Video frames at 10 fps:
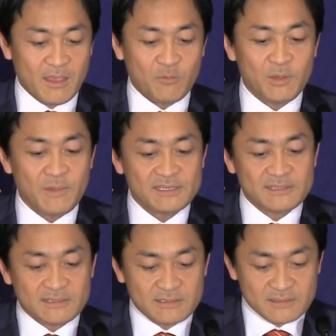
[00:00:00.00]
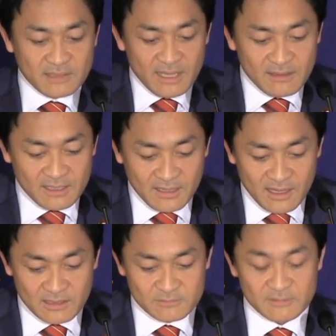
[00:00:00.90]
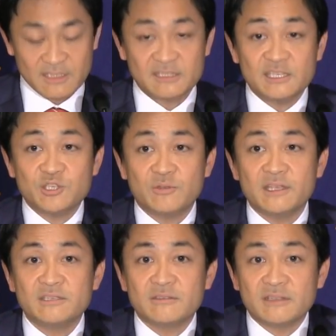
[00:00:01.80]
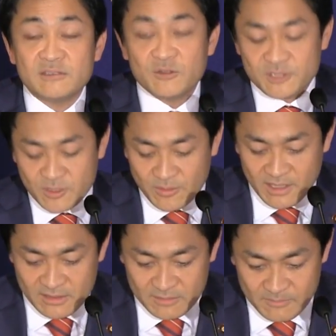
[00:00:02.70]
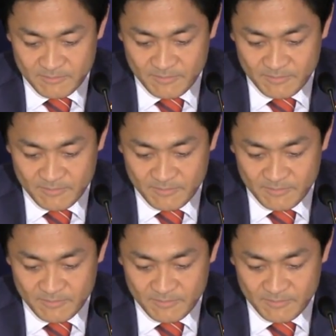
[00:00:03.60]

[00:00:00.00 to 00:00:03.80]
We must take into account the situation in North Korea